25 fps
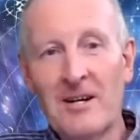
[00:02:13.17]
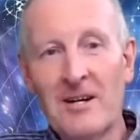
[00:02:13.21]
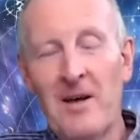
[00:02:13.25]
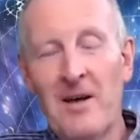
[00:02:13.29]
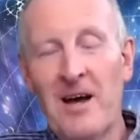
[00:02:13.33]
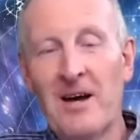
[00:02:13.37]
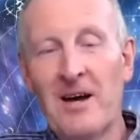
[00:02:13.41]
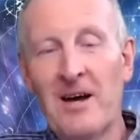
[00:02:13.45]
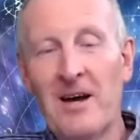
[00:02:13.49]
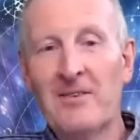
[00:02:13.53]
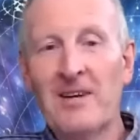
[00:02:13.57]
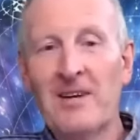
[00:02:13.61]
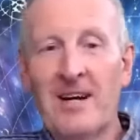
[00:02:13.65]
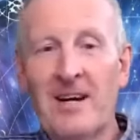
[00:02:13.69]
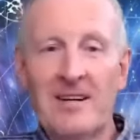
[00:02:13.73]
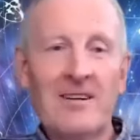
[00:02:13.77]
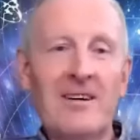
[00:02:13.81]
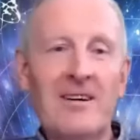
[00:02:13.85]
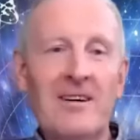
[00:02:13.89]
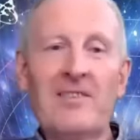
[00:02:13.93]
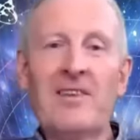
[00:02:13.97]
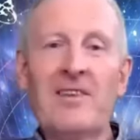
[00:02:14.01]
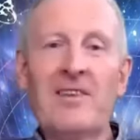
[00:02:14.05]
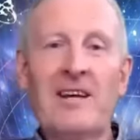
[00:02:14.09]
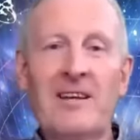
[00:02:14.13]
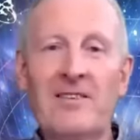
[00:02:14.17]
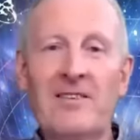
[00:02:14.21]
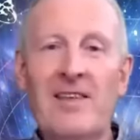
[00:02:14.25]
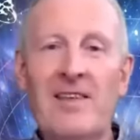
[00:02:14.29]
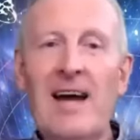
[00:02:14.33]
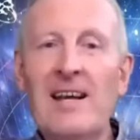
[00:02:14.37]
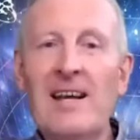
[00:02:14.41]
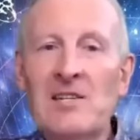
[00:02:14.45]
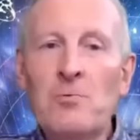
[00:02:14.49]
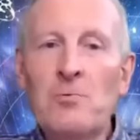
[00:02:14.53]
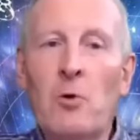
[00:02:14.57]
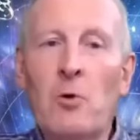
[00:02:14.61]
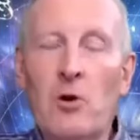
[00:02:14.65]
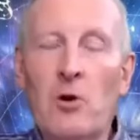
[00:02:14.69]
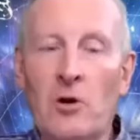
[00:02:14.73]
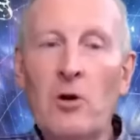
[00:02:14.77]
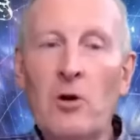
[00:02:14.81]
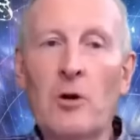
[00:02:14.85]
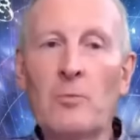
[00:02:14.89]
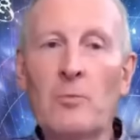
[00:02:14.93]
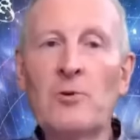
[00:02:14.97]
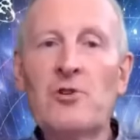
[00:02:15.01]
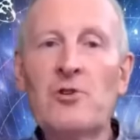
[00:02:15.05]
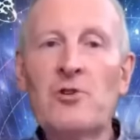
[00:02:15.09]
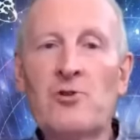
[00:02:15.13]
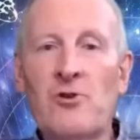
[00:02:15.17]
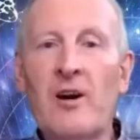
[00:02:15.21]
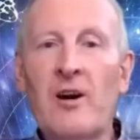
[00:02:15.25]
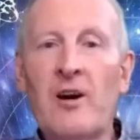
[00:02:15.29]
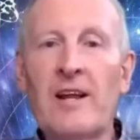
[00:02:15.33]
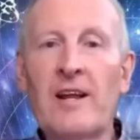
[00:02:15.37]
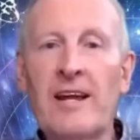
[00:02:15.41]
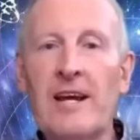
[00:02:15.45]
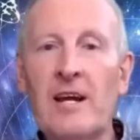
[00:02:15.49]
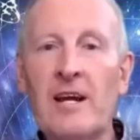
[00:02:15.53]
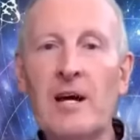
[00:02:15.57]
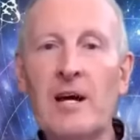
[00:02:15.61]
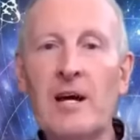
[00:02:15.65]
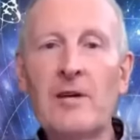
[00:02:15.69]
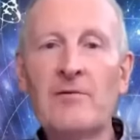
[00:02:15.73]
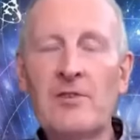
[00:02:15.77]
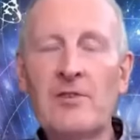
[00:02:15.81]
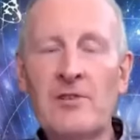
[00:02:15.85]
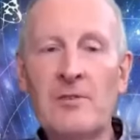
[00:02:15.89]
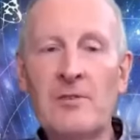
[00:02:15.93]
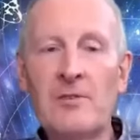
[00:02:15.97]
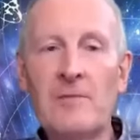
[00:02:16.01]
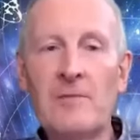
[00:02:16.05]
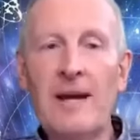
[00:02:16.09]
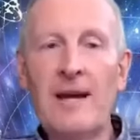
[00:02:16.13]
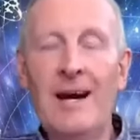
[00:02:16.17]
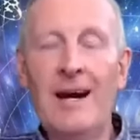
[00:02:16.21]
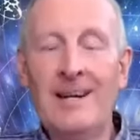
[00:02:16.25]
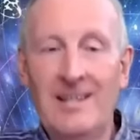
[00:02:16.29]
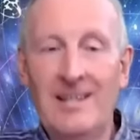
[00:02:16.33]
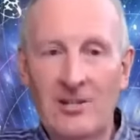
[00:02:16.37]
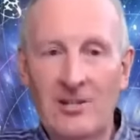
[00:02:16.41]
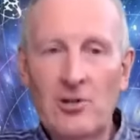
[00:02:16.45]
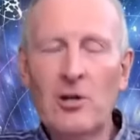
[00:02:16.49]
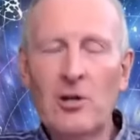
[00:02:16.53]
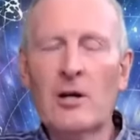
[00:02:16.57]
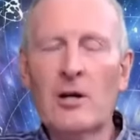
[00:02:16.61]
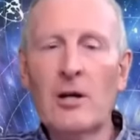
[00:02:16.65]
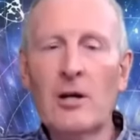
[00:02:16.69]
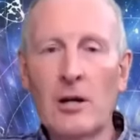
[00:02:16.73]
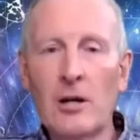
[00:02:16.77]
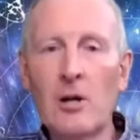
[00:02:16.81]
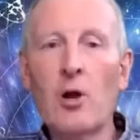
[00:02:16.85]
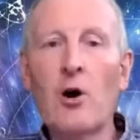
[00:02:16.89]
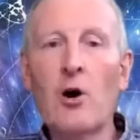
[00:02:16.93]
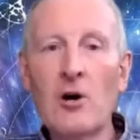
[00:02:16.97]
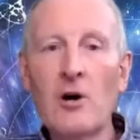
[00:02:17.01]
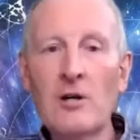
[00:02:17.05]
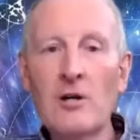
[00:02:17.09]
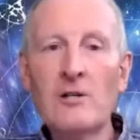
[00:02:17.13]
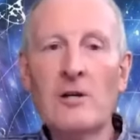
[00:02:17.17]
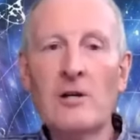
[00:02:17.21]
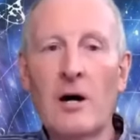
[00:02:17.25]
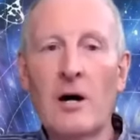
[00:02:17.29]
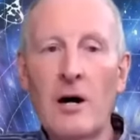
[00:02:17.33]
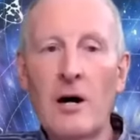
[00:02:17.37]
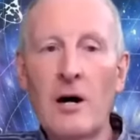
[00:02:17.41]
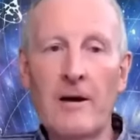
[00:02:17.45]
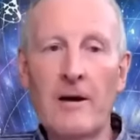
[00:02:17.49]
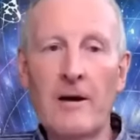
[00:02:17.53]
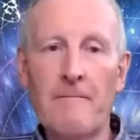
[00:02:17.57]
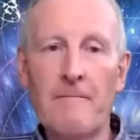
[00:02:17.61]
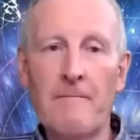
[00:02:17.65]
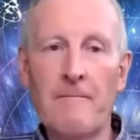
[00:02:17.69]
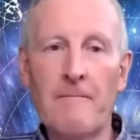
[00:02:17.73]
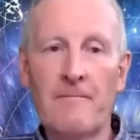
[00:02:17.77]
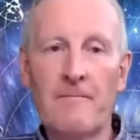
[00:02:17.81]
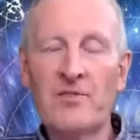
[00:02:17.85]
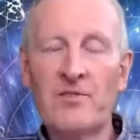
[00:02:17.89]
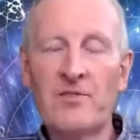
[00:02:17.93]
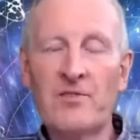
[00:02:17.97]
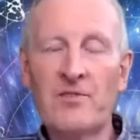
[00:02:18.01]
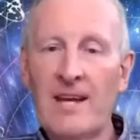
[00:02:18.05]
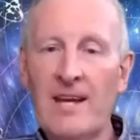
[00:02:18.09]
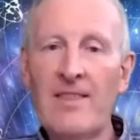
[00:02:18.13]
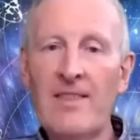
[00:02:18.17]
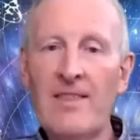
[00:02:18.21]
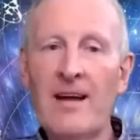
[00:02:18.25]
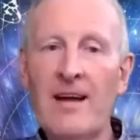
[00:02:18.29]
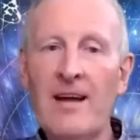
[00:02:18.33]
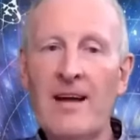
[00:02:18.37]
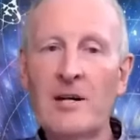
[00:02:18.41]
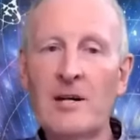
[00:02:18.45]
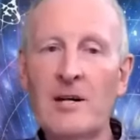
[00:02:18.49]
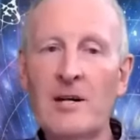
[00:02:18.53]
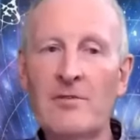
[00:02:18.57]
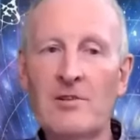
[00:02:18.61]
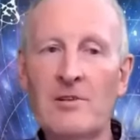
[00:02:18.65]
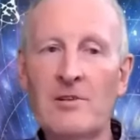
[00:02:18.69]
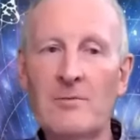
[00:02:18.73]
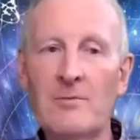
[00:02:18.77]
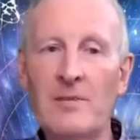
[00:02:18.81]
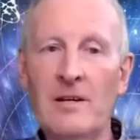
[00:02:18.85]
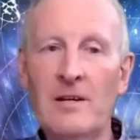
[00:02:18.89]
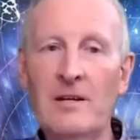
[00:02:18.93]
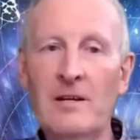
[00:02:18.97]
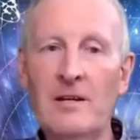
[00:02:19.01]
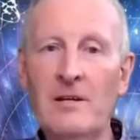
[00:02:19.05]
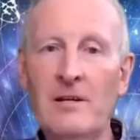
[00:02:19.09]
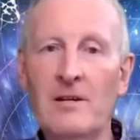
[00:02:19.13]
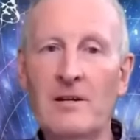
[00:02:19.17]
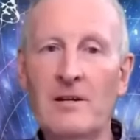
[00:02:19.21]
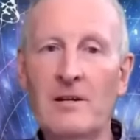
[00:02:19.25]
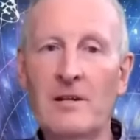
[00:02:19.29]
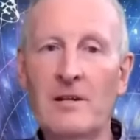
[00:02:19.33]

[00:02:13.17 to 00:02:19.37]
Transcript: And, and I think that's what God was trying to get over to me. And it took a long time to get that over to me